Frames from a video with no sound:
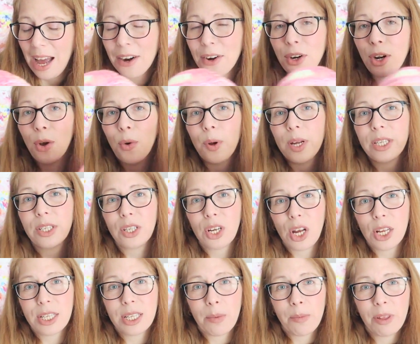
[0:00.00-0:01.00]
I don't know, it's
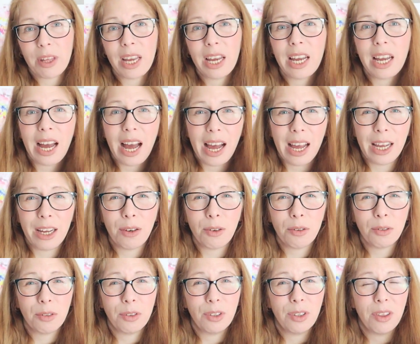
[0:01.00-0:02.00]
not something
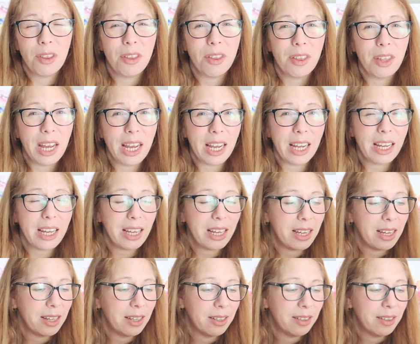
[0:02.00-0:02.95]
I think,